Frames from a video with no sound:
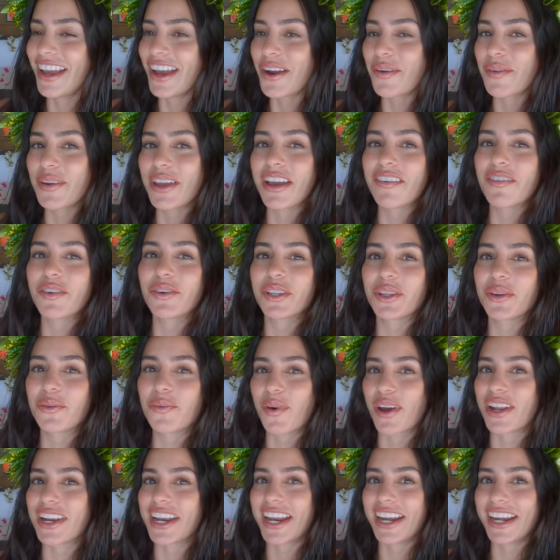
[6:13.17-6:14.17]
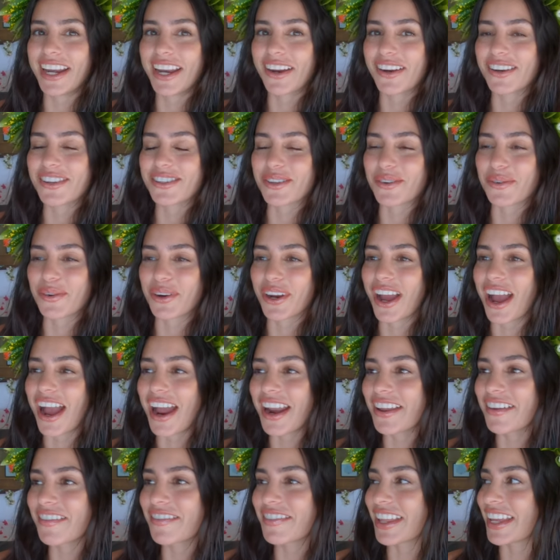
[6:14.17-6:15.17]
We have only one night here, so we're kind
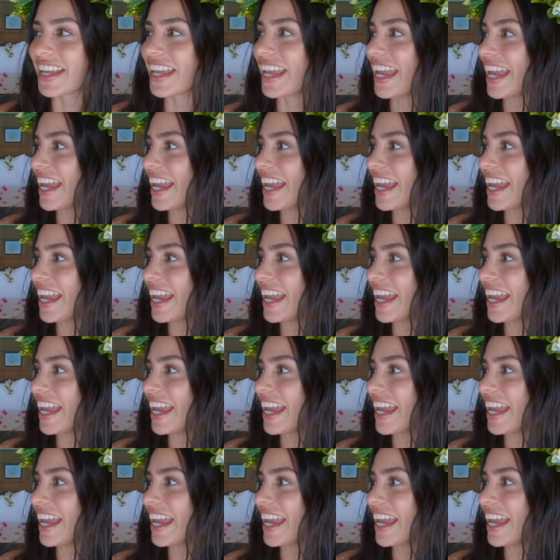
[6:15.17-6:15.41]
of like